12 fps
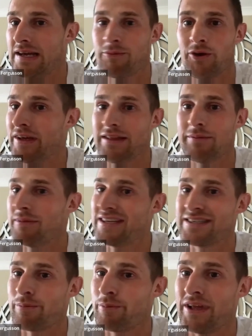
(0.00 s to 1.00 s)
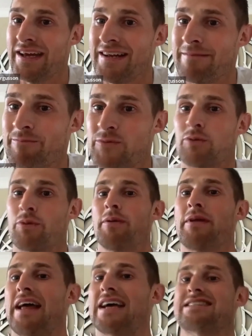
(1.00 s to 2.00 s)
I'm not eating them unless they're plain. So
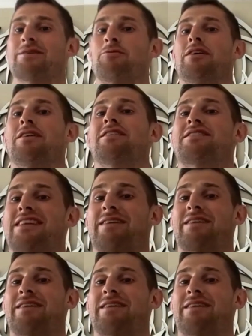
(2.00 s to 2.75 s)
probably that's the weirdest thing